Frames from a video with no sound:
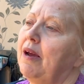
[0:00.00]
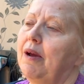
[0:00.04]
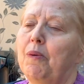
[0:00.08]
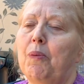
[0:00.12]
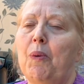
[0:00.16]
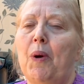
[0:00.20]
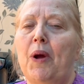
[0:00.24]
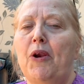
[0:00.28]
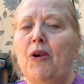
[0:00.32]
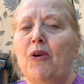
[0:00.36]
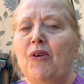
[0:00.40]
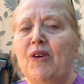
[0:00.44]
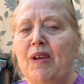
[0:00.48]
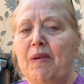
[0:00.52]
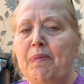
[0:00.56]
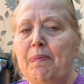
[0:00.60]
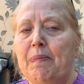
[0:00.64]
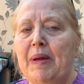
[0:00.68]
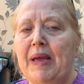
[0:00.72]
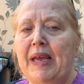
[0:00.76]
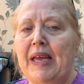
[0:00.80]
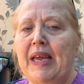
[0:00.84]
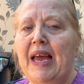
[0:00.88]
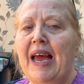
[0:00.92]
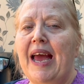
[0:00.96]
why not give
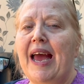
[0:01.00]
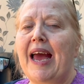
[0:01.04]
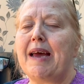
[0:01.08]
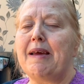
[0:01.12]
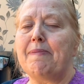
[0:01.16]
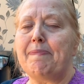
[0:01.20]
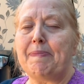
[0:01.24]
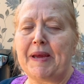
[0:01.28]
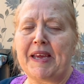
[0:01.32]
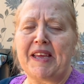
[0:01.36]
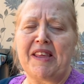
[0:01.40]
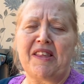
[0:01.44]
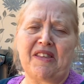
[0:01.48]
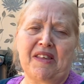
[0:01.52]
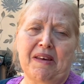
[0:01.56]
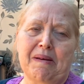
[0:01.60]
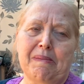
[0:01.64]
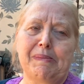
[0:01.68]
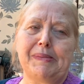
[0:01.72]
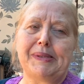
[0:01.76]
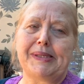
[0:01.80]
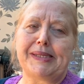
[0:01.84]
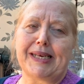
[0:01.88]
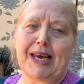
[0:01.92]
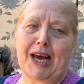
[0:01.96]
me a big
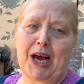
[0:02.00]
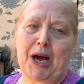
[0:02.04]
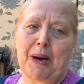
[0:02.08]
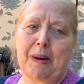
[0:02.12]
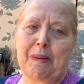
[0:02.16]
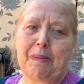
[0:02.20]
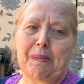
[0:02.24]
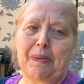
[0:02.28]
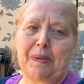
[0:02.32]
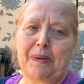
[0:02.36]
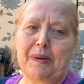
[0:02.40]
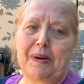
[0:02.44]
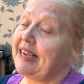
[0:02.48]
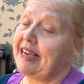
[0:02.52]
thumbs up?